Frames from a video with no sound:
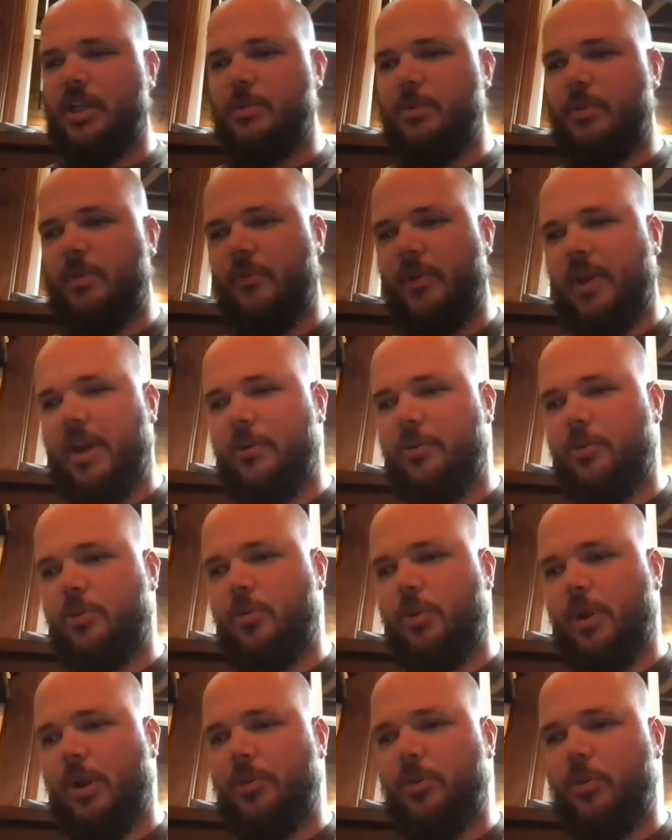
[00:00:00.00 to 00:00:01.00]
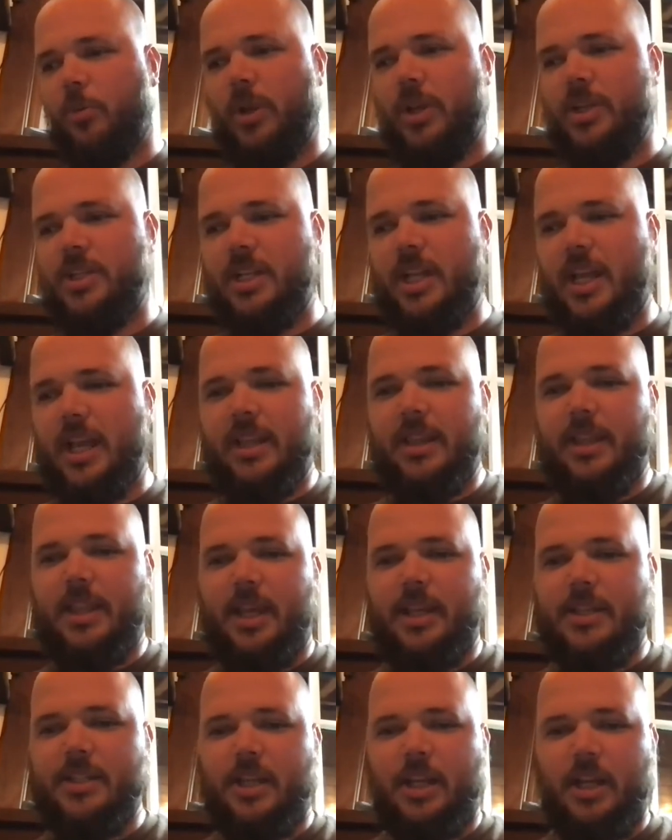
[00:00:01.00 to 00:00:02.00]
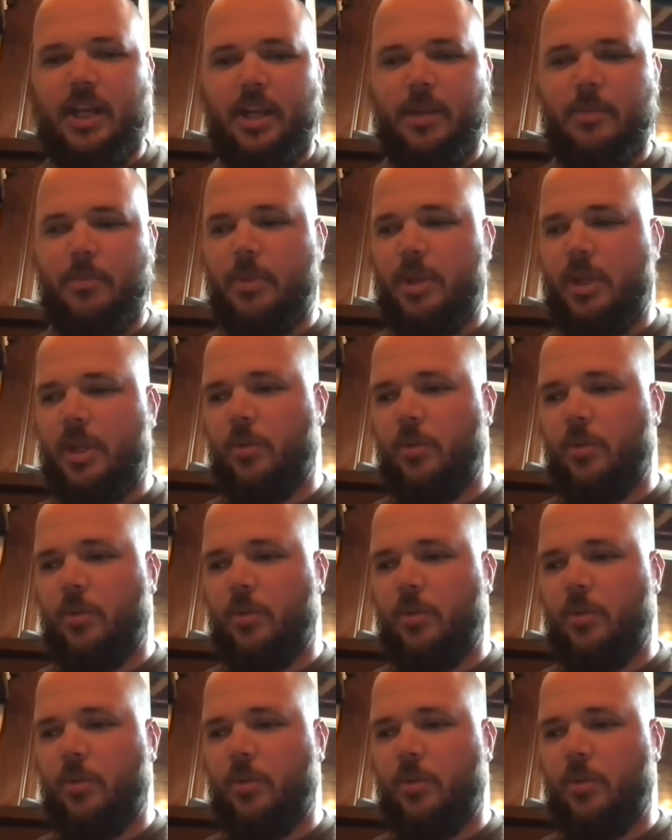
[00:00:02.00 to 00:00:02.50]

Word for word: to be found throughout the West at that time.